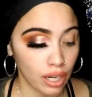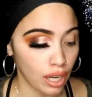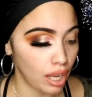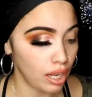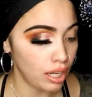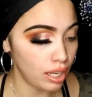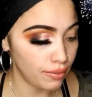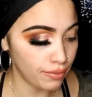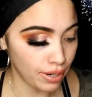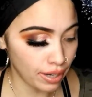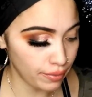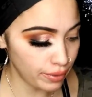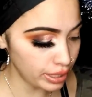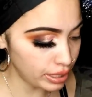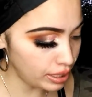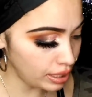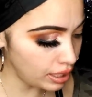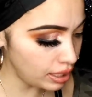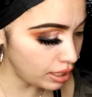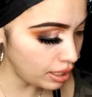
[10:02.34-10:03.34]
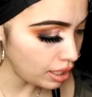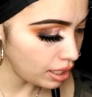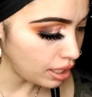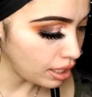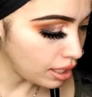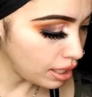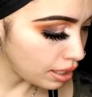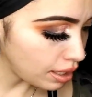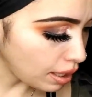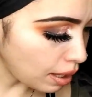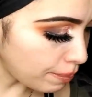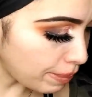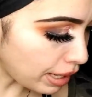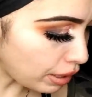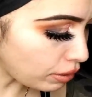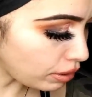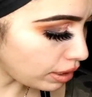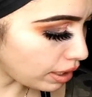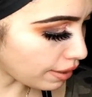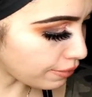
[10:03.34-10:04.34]
I love everything
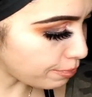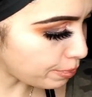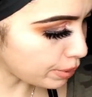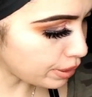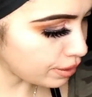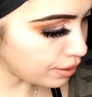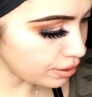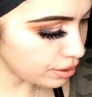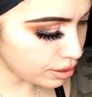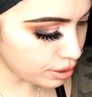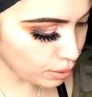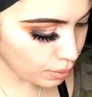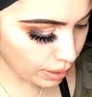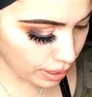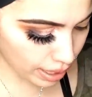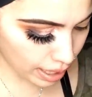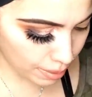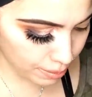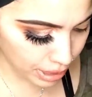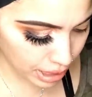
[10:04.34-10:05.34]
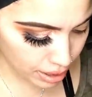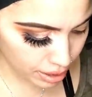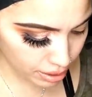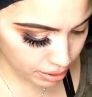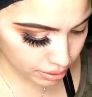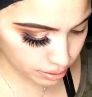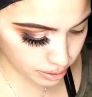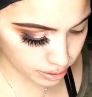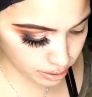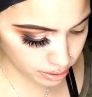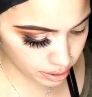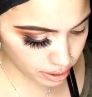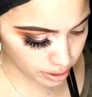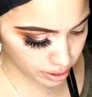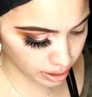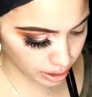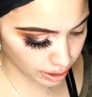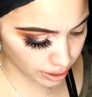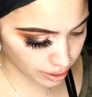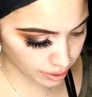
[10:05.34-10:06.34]
about leopard. So I got me
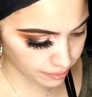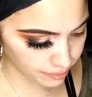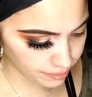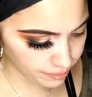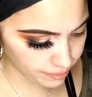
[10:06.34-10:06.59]
this light.